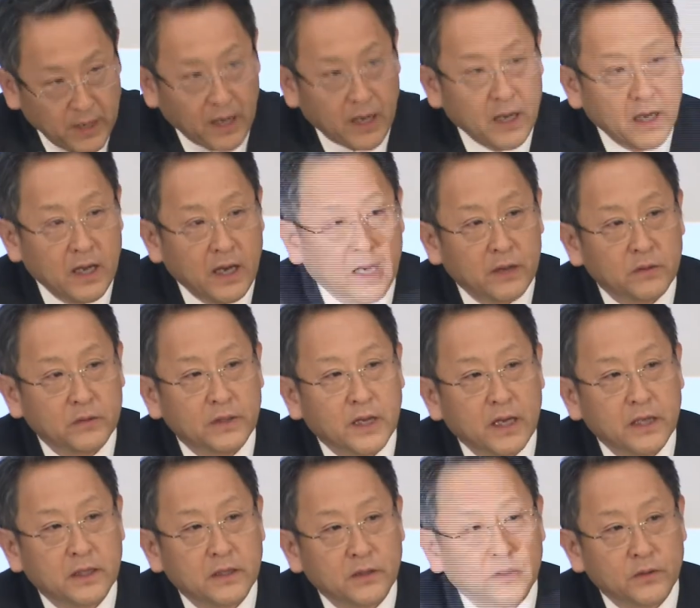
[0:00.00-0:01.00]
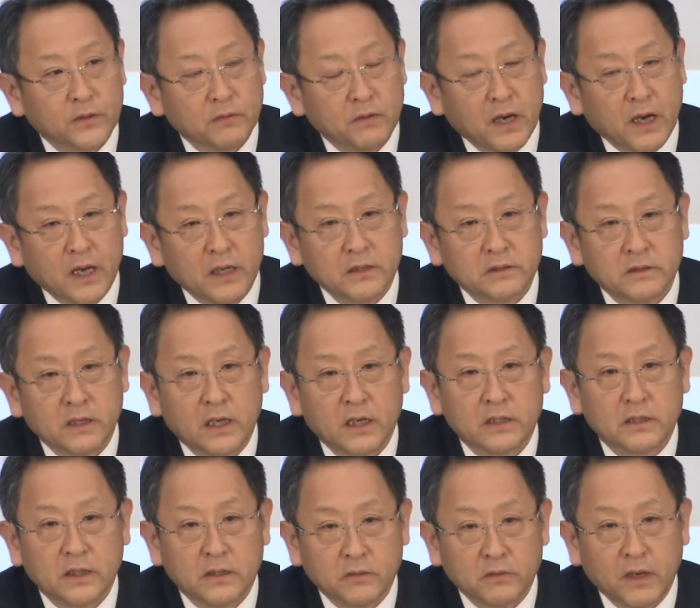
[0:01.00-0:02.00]
And what was a bit
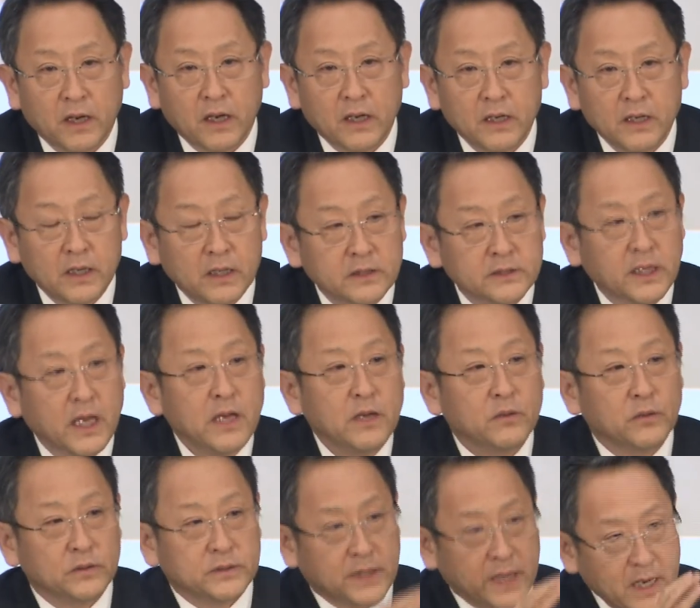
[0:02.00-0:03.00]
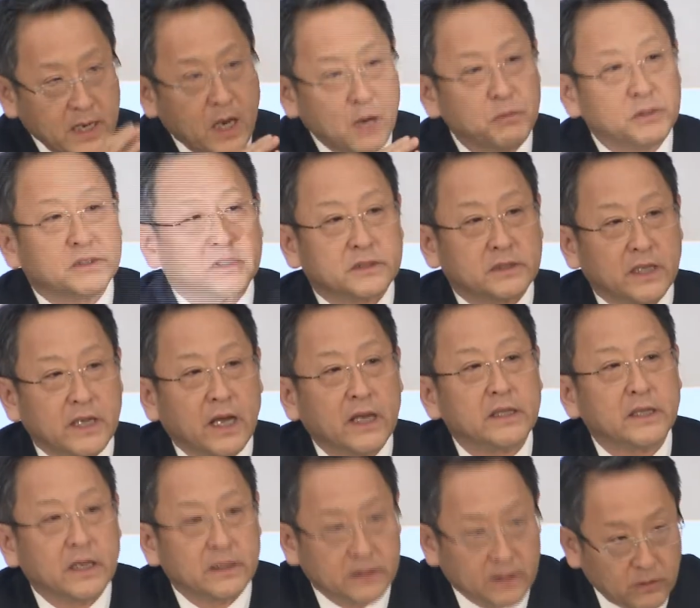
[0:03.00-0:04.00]
difficult to understand from the
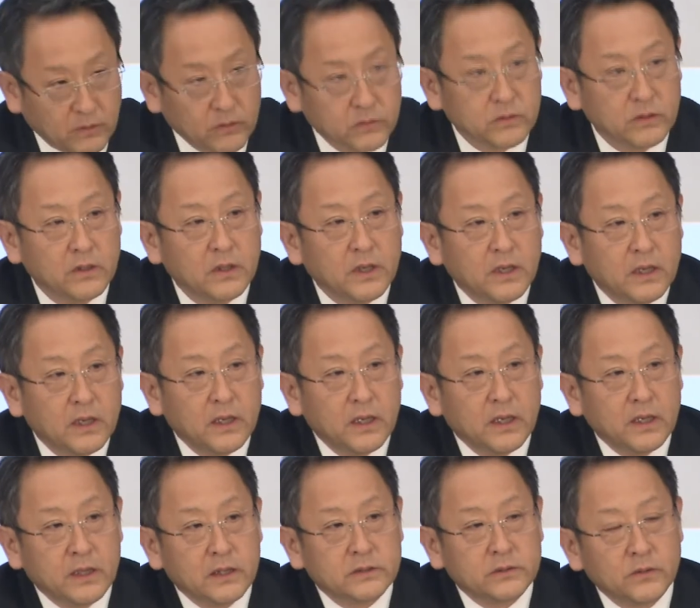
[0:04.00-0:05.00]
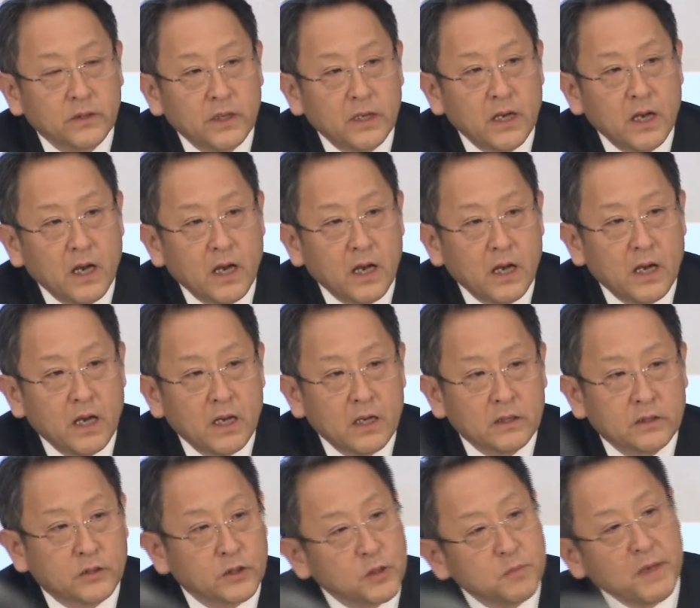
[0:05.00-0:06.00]
outside uh, world, especially
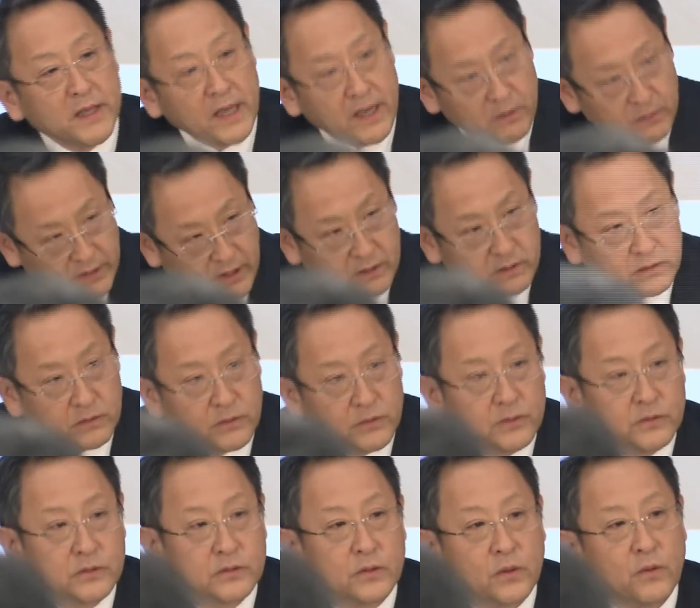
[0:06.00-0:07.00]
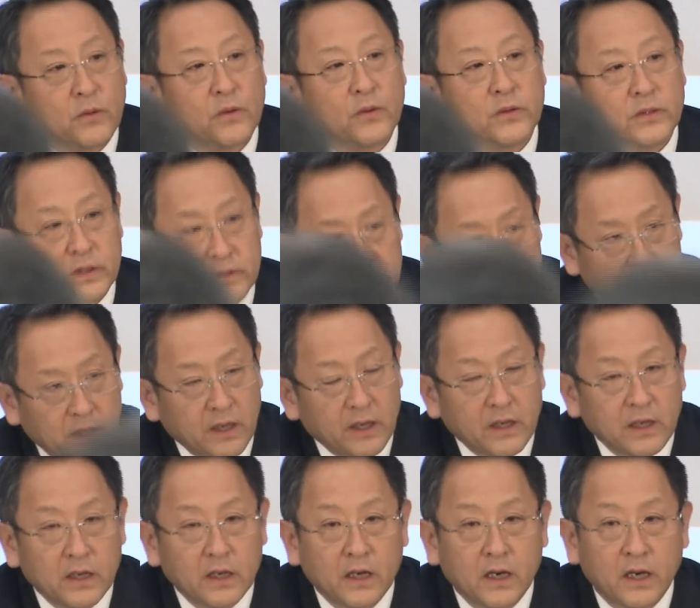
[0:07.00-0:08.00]
because Toyota was uh, the large
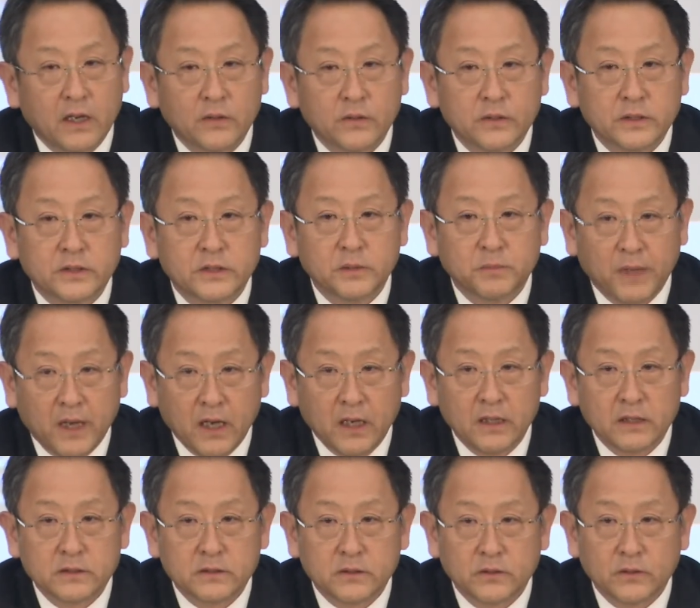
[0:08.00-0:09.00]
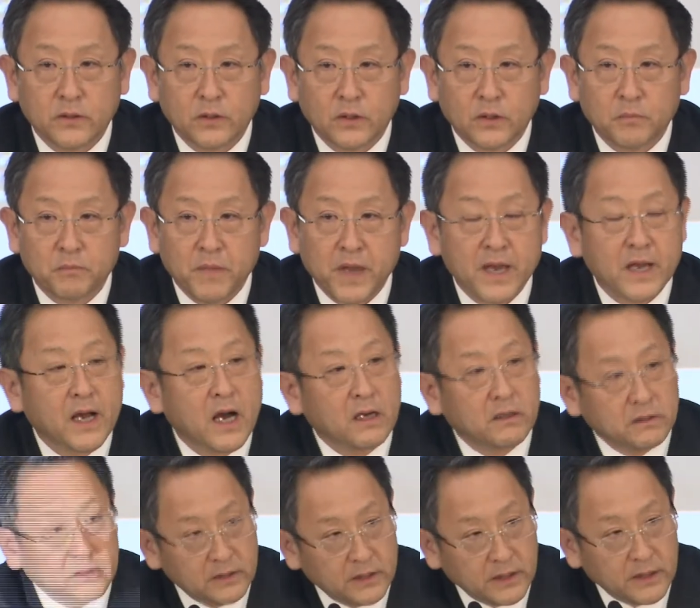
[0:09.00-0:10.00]
company, was that what is the
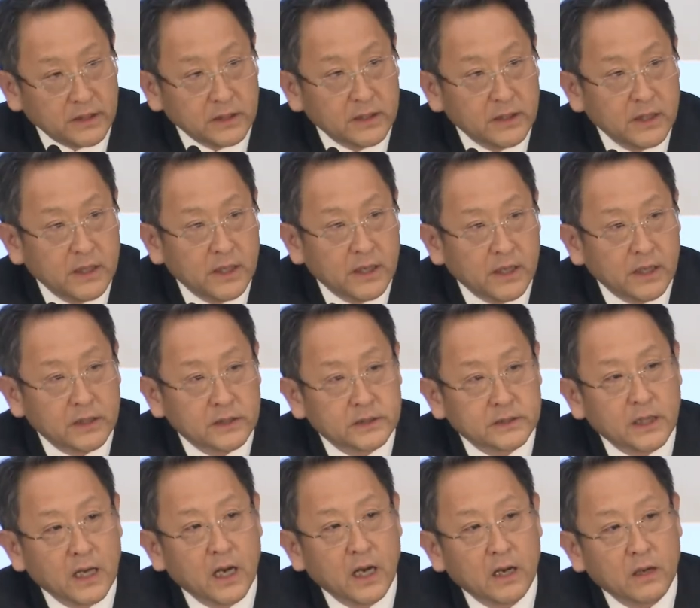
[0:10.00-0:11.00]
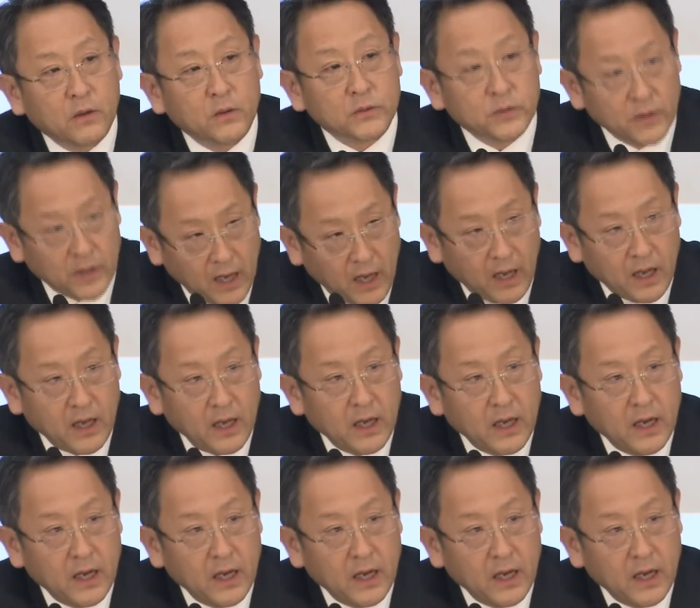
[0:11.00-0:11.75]
ultimate deliverable of the company?